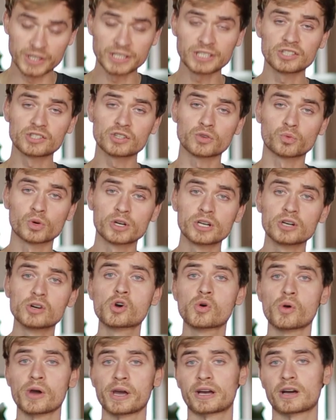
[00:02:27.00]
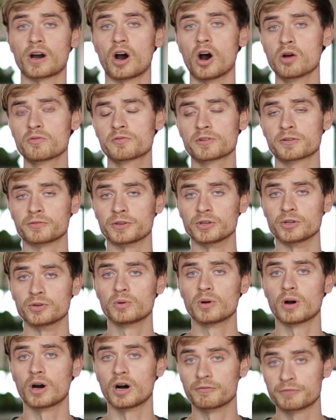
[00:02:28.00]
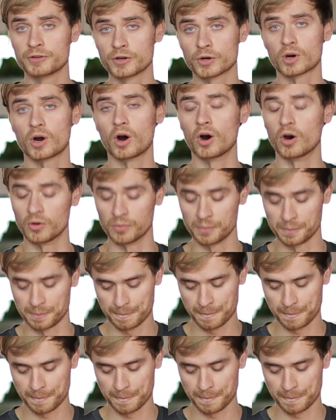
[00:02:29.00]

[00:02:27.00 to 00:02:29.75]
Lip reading: this is a real quick overview of your home.